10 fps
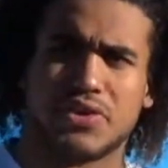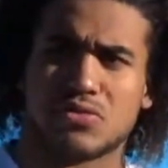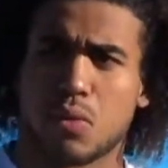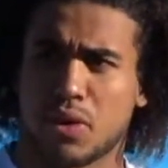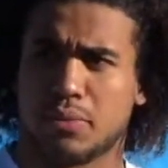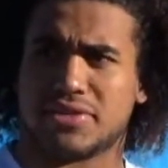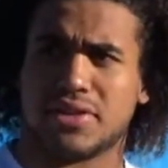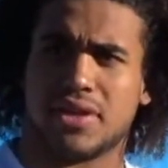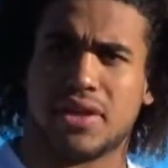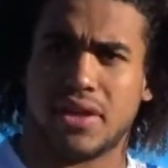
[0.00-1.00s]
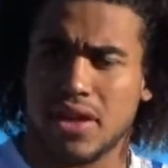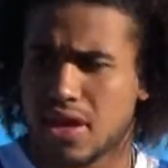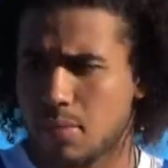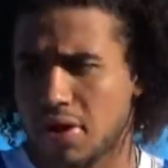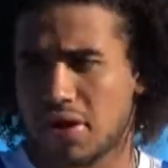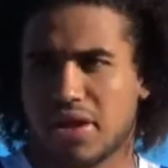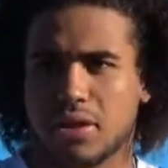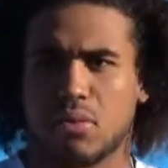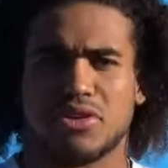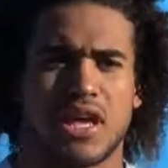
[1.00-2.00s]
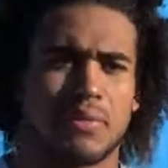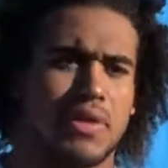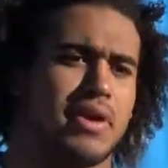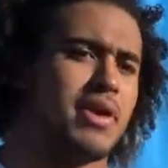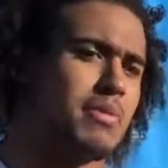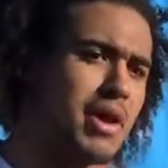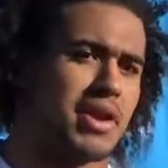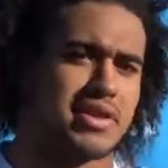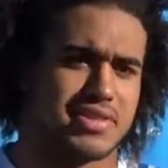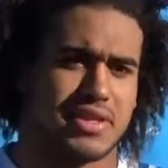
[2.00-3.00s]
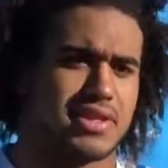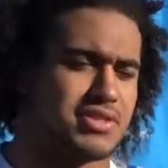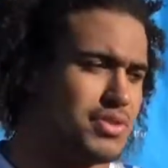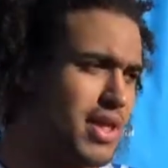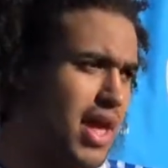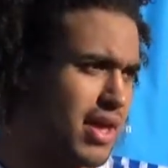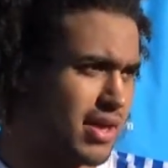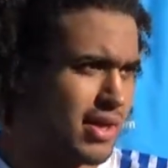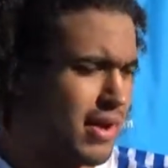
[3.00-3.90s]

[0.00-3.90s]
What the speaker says: This is what we're going to be seeing. You might need to get a little more depth here. You might need to see this, do that.